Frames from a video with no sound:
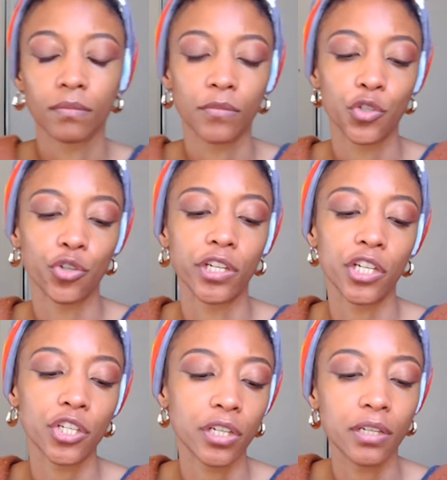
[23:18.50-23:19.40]

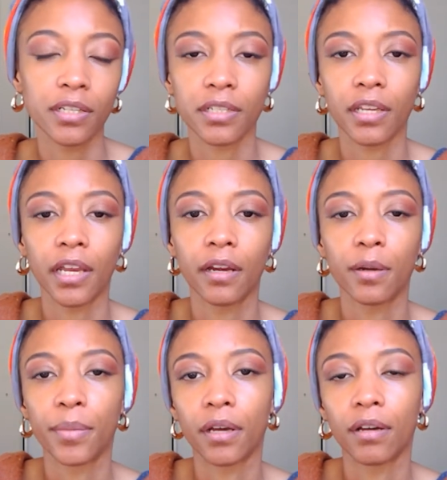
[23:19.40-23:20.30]
Tradition doesn't care
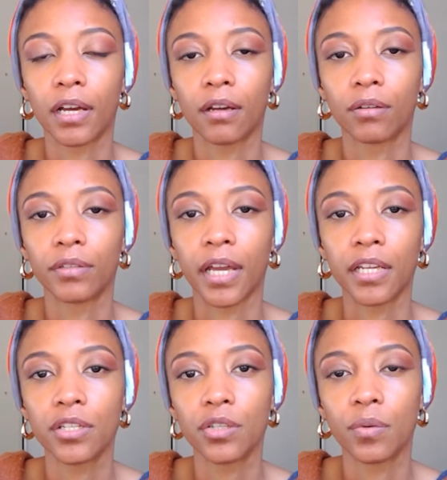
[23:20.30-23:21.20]
about how
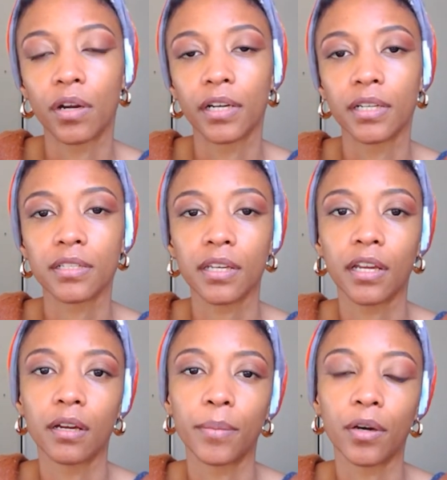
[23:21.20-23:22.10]
nice you are. It doesn't
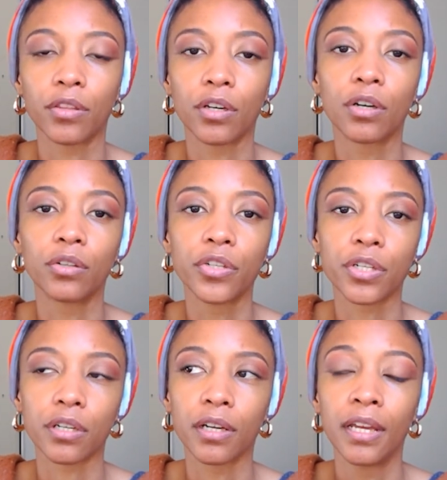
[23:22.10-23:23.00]
care about the
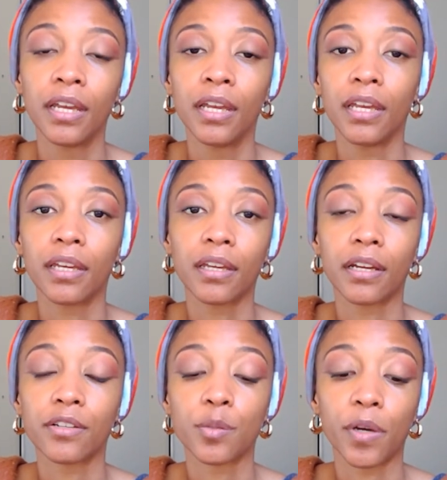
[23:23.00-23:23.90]
culture. It
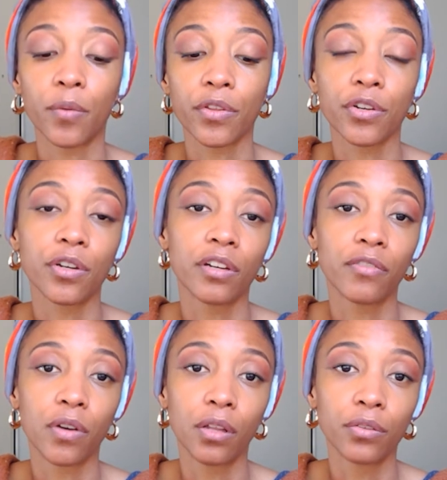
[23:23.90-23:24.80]
cares about whether you're going to
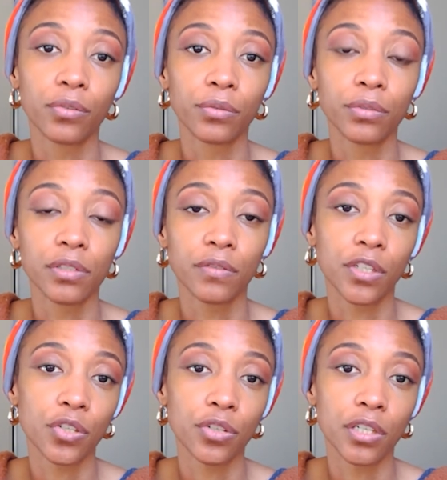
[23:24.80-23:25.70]
follow the rules of this
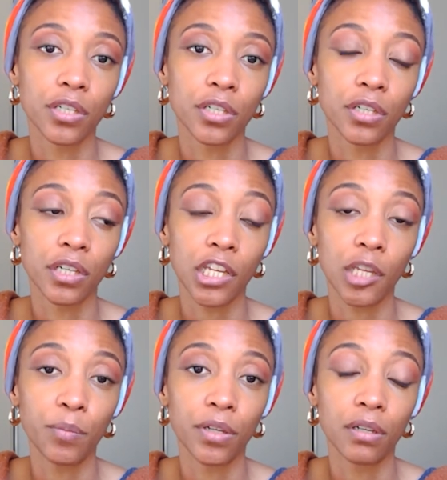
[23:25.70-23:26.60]
tradition and
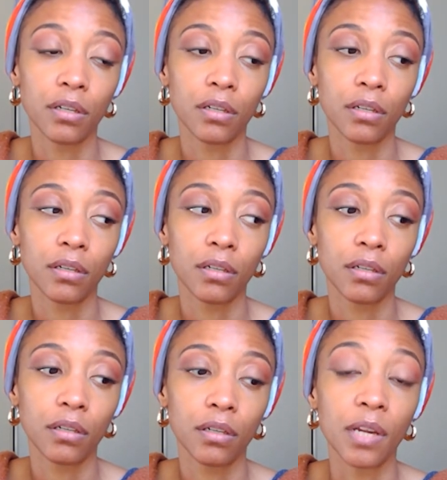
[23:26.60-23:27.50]
keep it
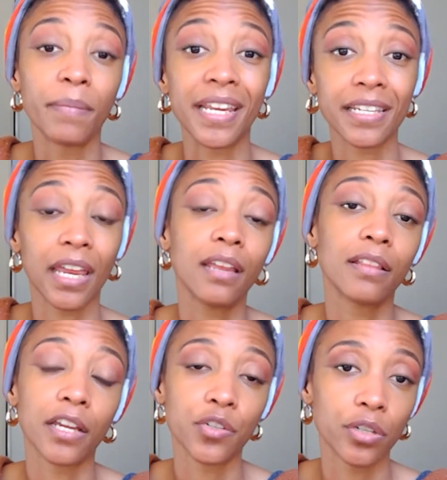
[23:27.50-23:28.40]
and maintain
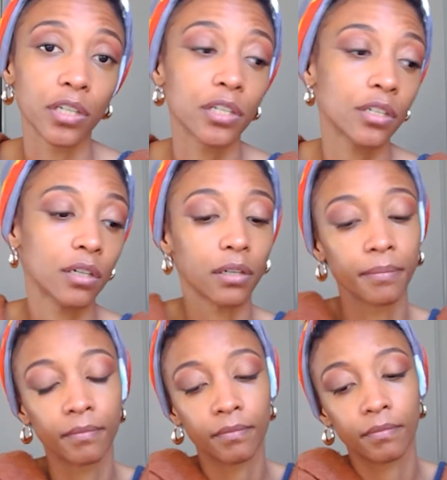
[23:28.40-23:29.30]
that tradition.
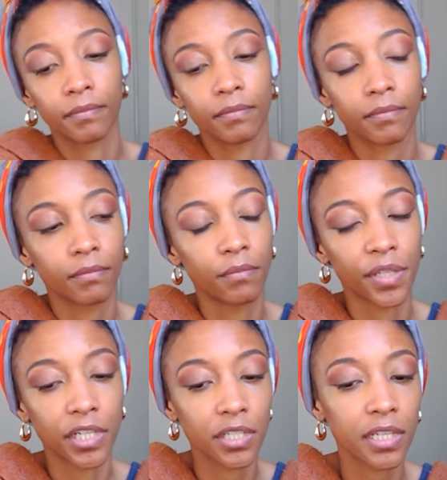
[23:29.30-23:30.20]
But I
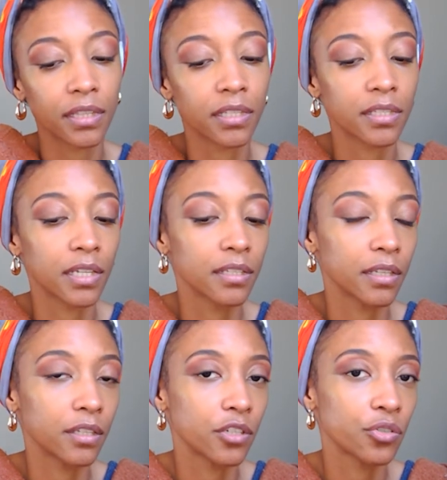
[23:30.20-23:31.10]
just get the sense that
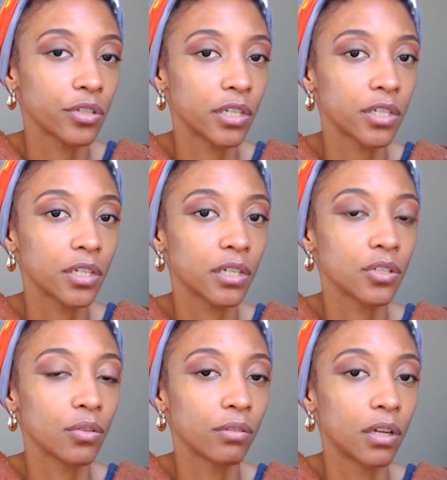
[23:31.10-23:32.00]
this tradition is
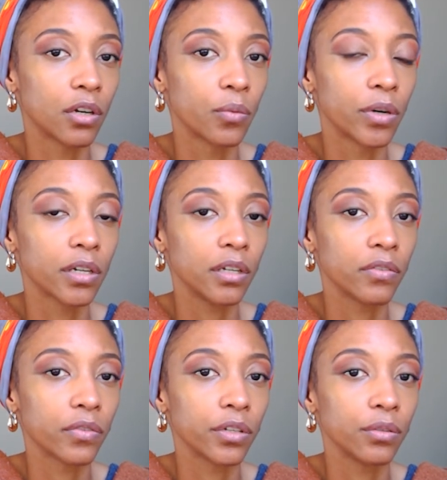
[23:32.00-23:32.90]
no longer working
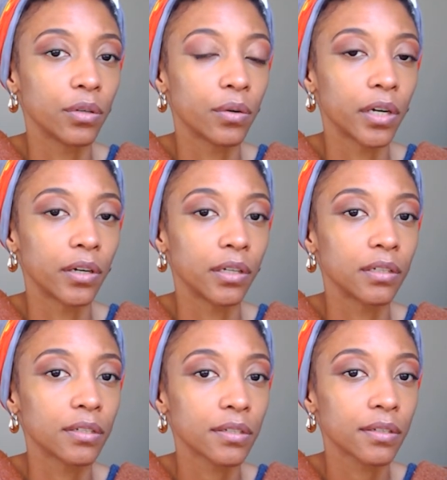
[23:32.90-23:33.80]
for you,
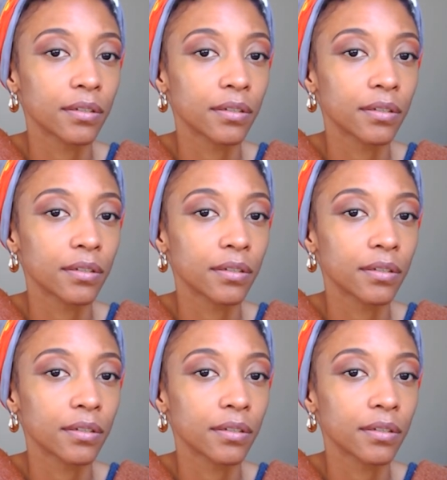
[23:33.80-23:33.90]
Aquarius.